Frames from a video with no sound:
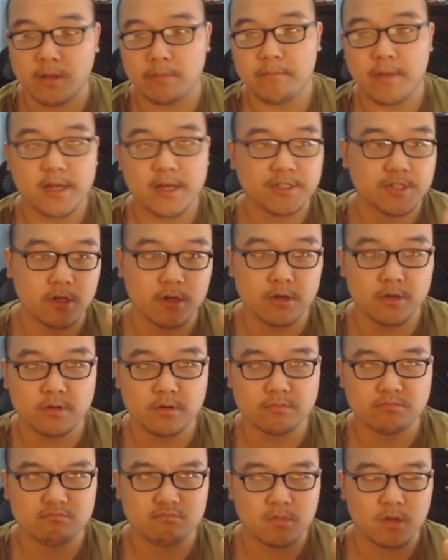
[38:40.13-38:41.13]
the
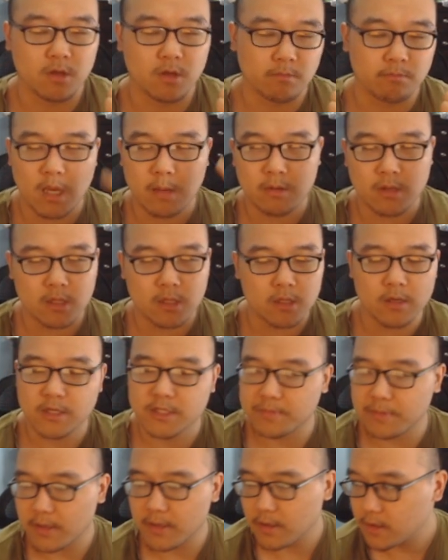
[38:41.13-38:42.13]
Meso, maybe the
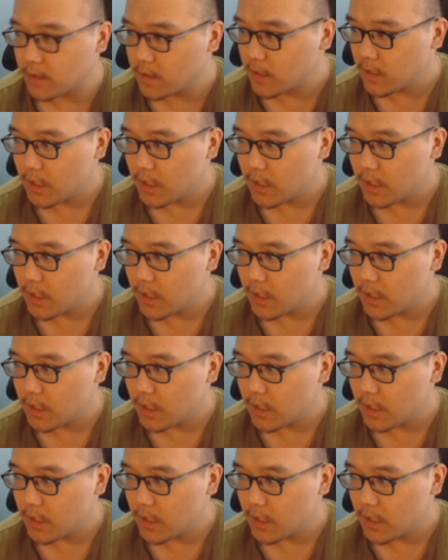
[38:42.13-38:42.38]
EXP,